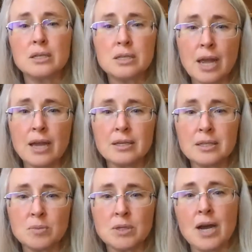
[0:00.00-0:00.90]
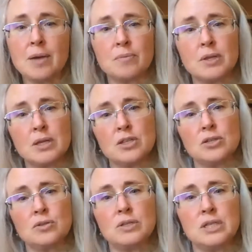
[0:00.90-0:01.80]
take some time
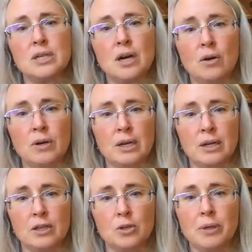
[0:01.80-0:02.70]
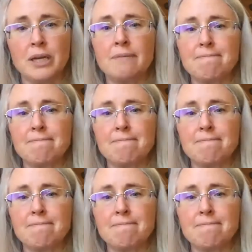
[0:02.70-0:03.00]
to decode it a little bit.